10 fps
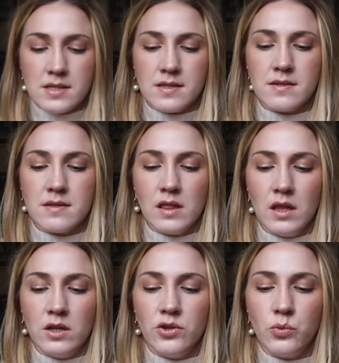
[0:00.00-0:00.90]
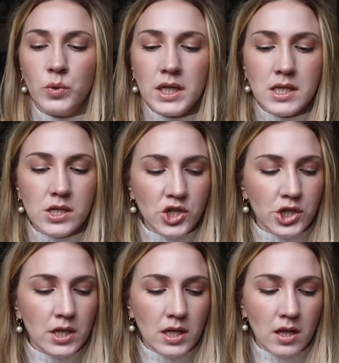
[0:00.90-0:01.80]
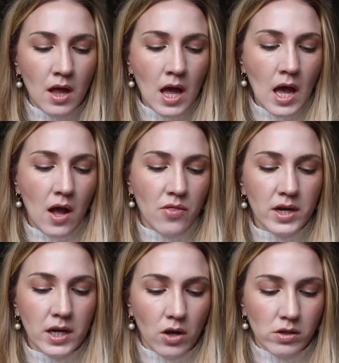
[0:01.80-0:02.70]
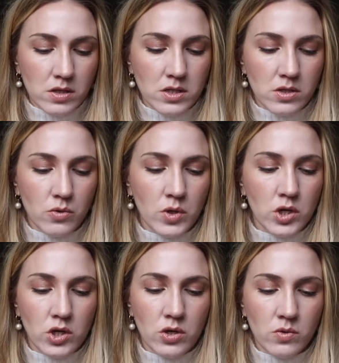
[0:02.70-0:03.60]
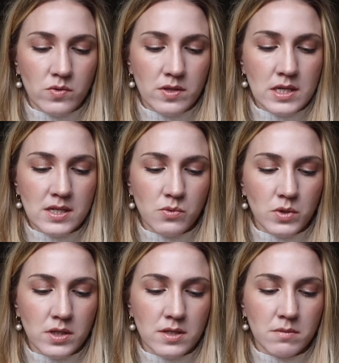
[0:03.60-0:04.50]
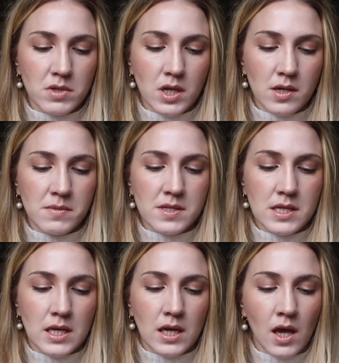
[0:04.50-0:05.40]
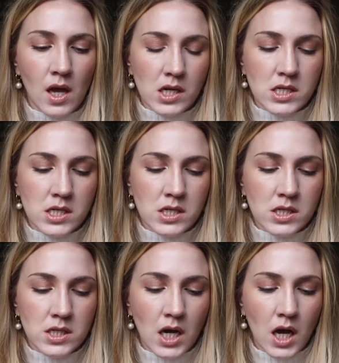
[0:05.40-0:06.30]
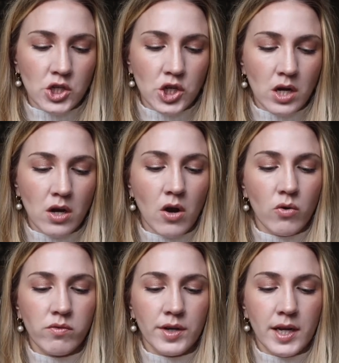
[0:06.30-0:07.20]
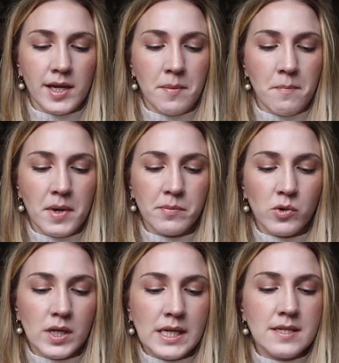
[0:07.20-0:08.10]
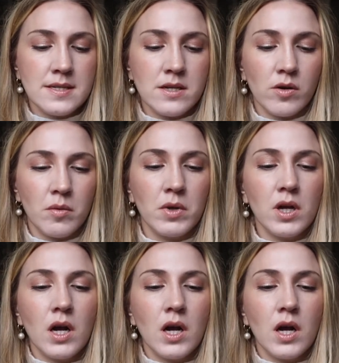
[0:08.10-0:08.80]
This is La Nuit de Chanel. And then I also use this one sometimes, the Tatcha Overnight Memory Serum